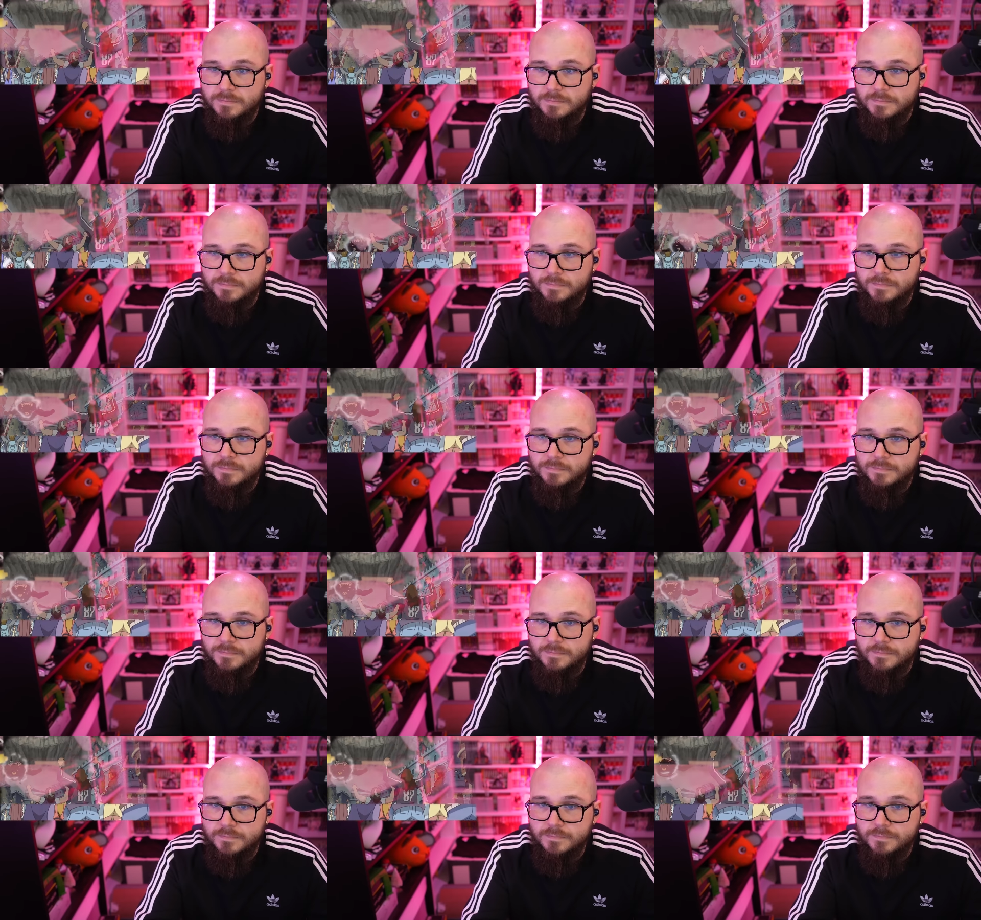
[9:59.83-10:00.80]

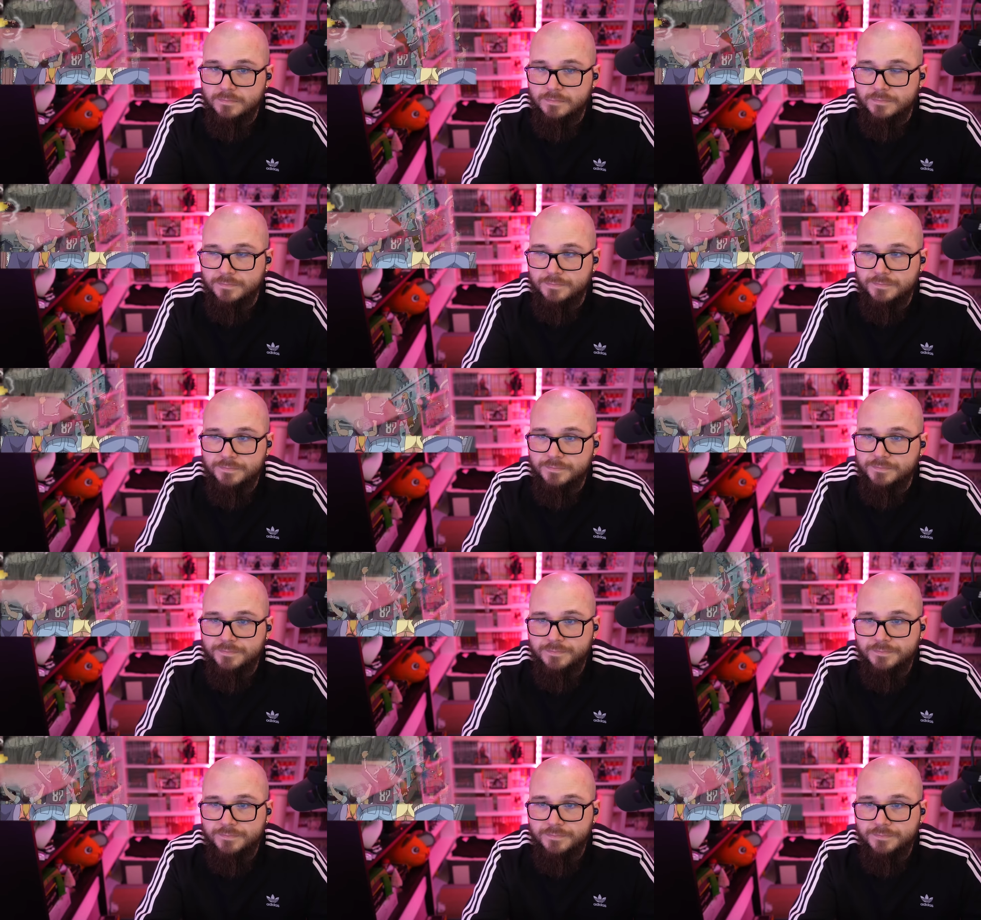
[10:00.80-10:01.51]
Nothing is said.